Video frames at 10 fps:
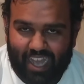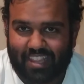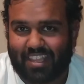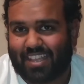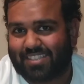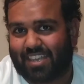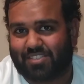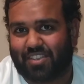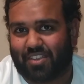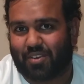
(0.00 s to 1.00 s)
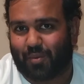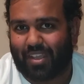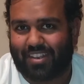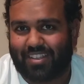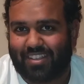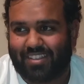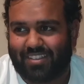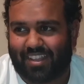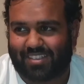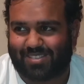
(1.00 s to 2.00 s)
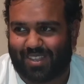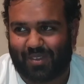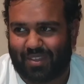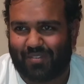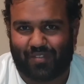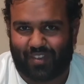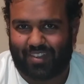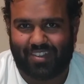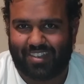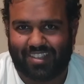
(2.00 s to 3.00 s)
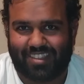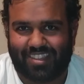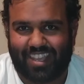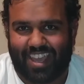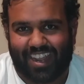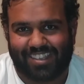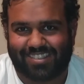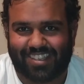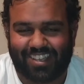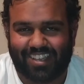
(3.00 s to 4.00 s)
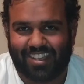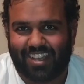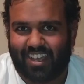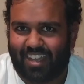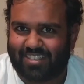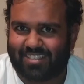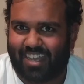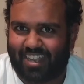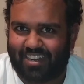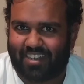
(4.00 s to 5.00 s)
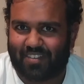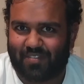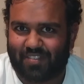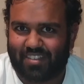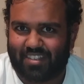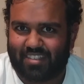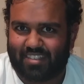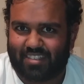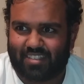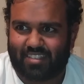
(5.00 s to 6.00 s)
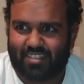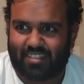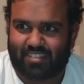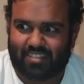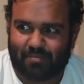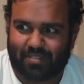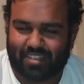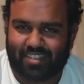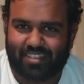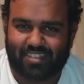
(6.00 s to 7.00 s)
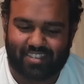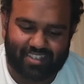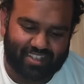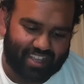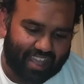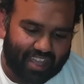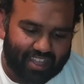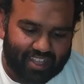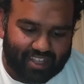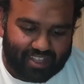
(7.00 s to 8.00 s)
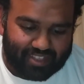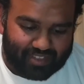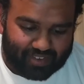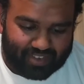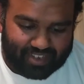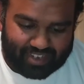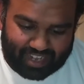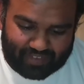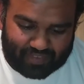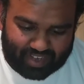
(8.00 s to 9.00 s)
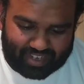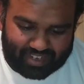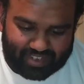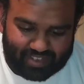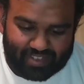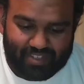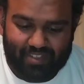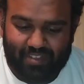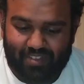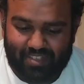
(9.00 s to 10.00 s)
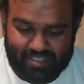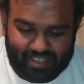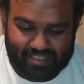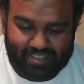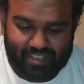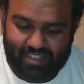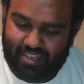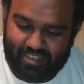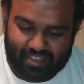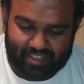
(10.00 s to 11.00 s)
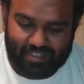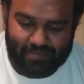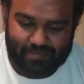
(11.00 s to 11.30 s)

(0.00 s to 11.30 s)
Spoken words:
I think that's actually a great, slogan for the NIC. It's not Nerf, it's something. Your net friend, Odysseus Laertida.